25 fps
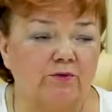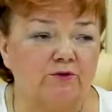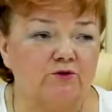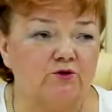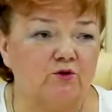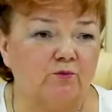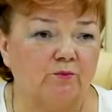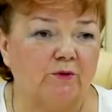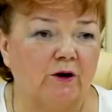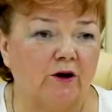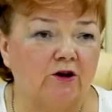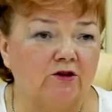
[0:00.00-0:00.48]

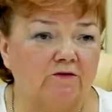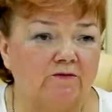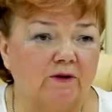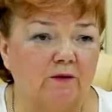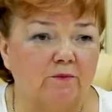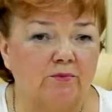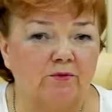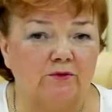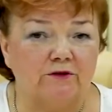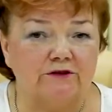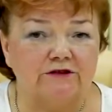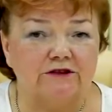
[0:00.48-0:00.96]
People
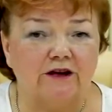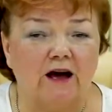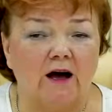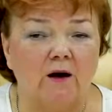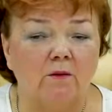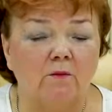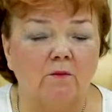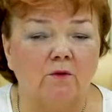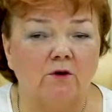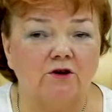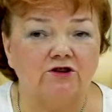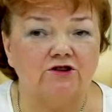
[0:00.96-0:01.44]
often ask
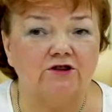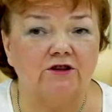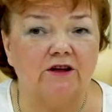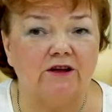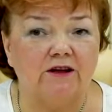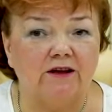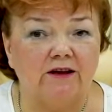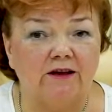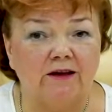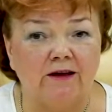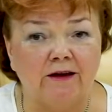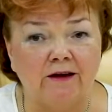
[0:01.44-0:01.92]
if we use
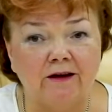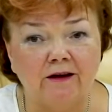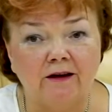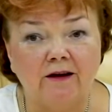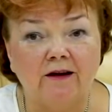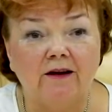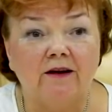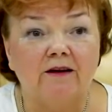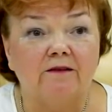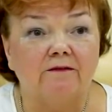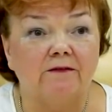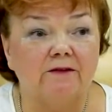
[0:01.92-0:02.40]

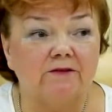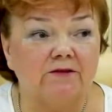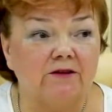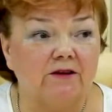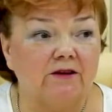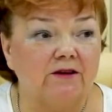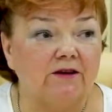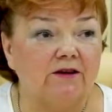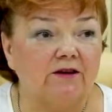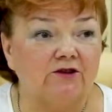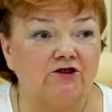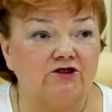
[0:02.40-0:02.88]
household sewing
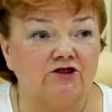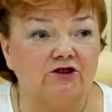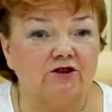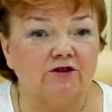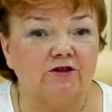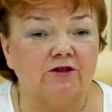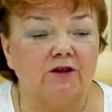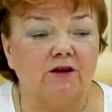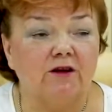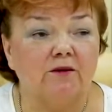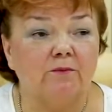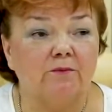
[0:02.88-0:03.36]
machines in my
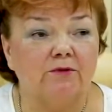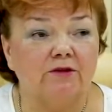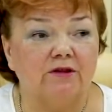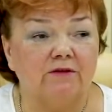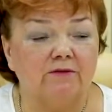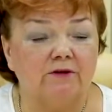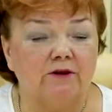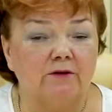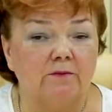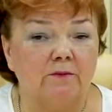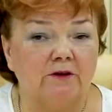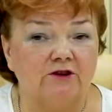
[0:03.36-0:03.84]
fashion
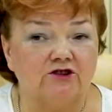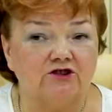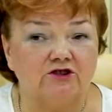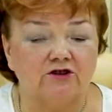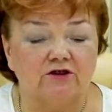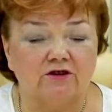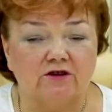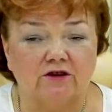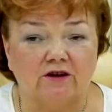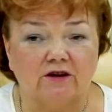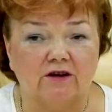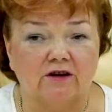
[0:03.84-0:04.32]
house.
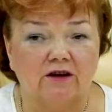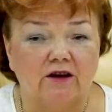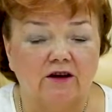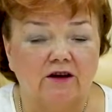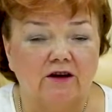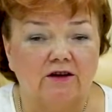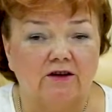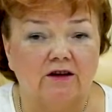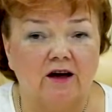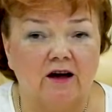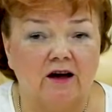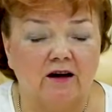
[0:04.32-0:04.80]

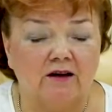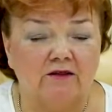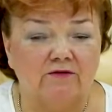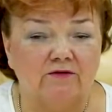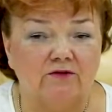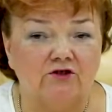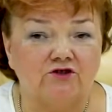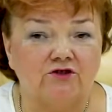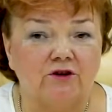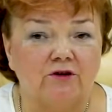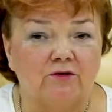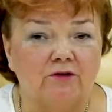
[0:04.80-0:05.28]

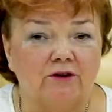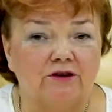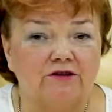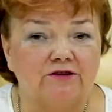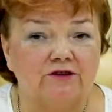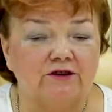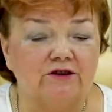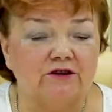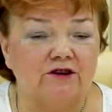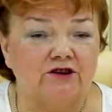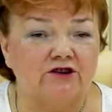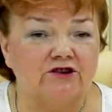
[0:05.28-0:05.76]
No,
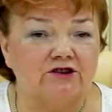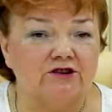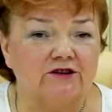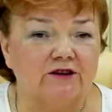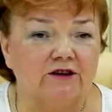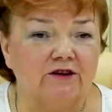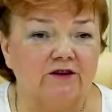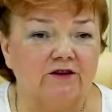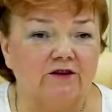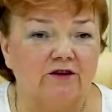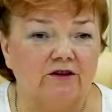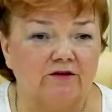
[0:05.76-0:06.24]
we
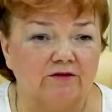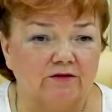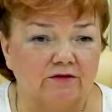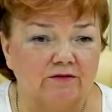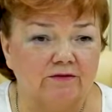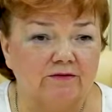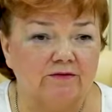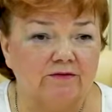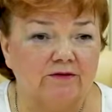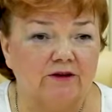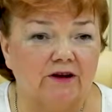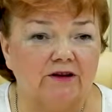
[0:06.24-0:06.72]
don't.
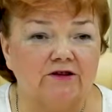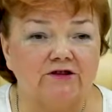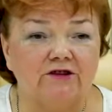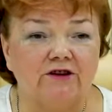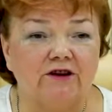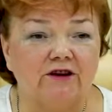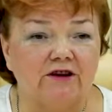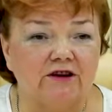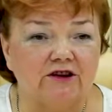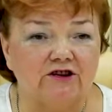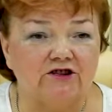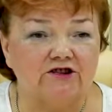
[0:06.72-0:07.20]

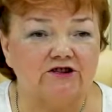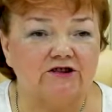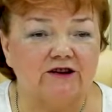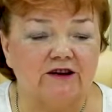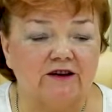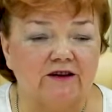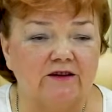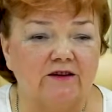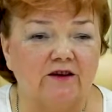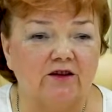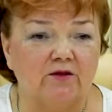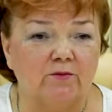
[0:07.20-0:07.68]
You can
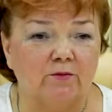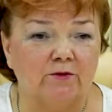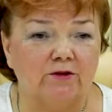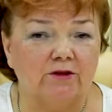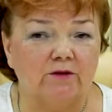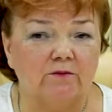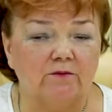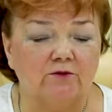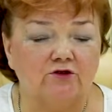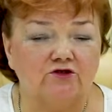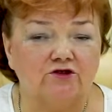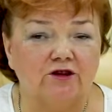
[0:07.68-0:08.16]
make an item
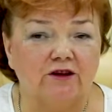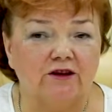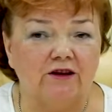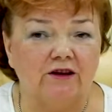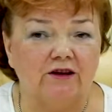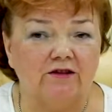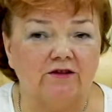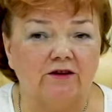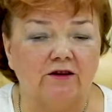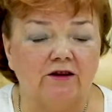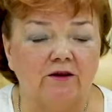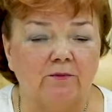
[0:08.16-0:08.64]
of a
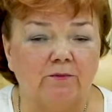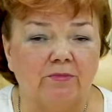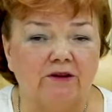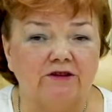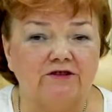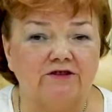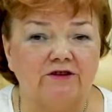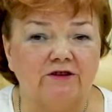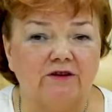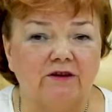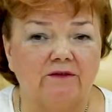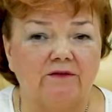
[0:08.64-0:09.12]
perfect
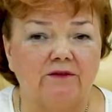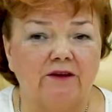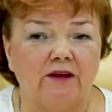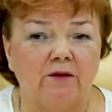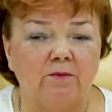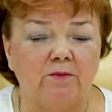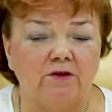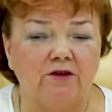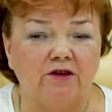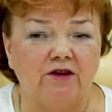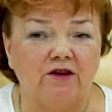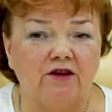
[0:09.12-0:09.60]
quality
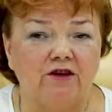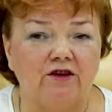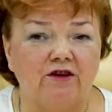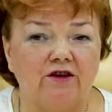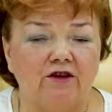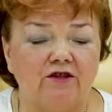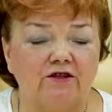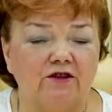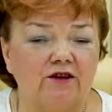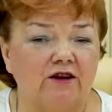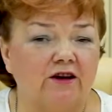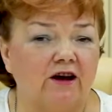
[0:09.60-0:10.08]
only on an
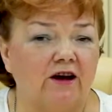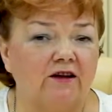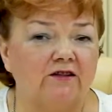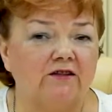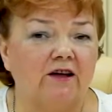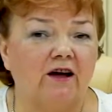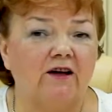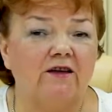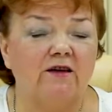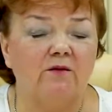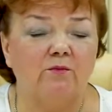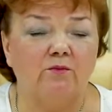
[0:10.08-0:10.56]

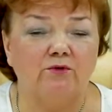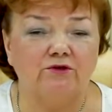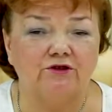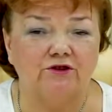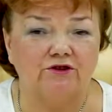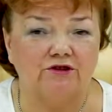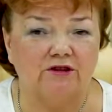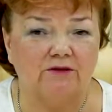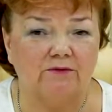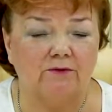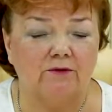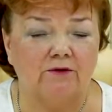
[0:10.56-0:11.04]
industrial sewing
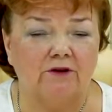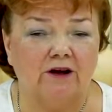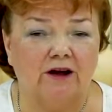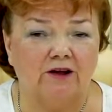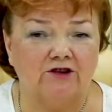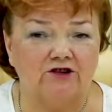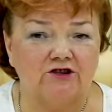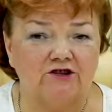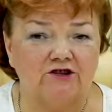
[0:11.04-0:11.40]
machine.